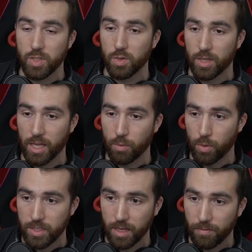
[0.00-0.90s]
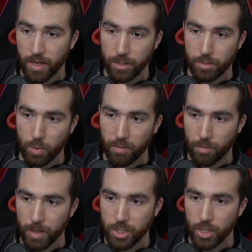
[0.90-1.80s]
So again, once I find out some more
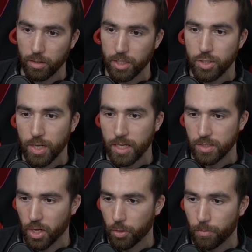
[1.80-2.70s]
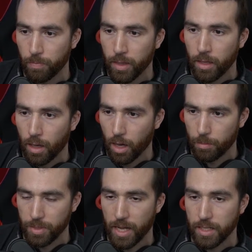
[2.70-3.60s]
information, I'll let you guys know.
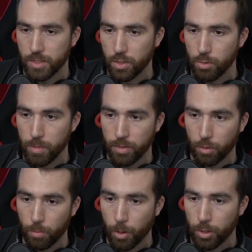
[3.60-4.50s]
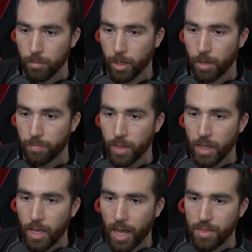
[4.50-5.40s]
But that is the new mythical Pokemon.
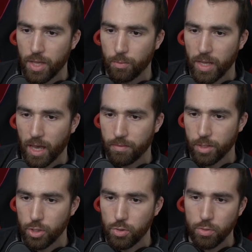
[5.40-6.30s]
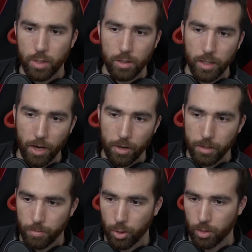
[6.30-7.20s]
And then we have the new
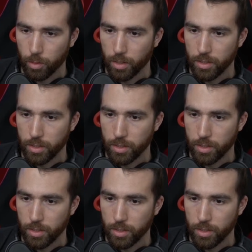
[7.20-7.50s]
Galarian Pokemon.